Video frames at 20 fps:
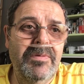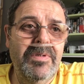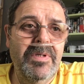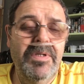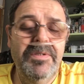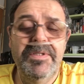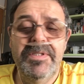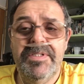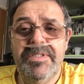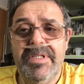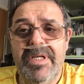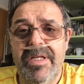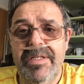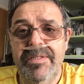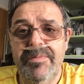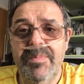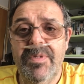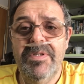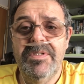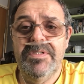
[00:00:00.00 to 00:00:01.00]
understand
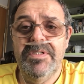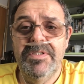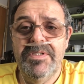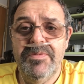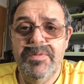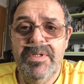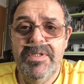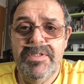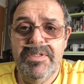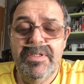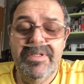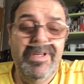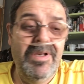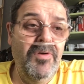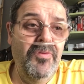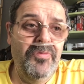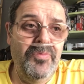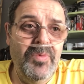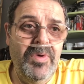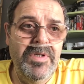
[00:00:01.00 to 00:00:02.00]
my situation
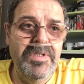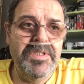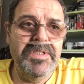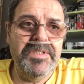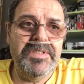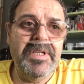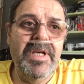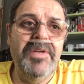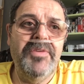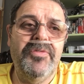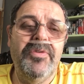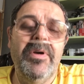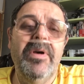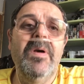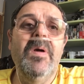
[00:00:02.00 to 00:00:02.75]
health-wise, etc.